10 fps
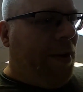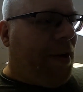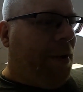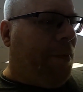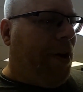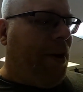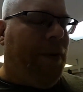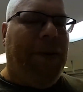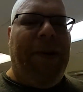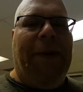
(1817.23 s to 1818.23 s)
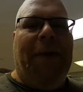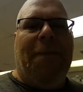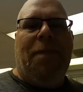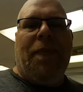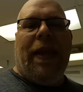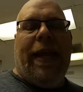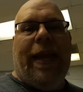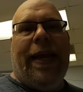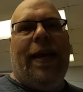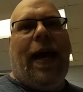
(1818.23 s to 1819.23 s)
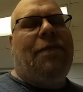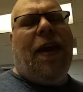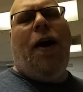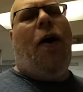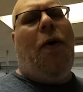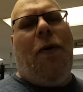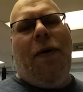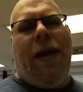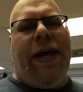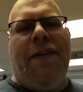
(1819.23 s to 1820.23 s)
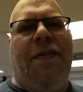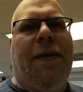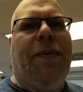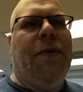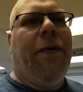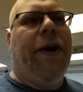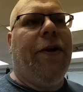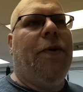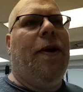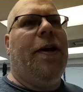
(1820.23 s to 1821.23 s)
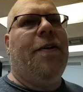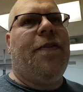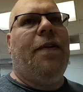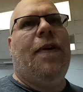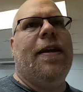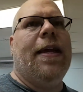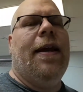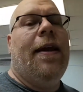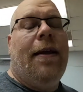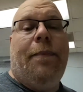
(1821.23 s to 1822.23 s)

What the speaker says: hooked up water cooled, and I've done a whole lot of CPU water cooling and stuff like that,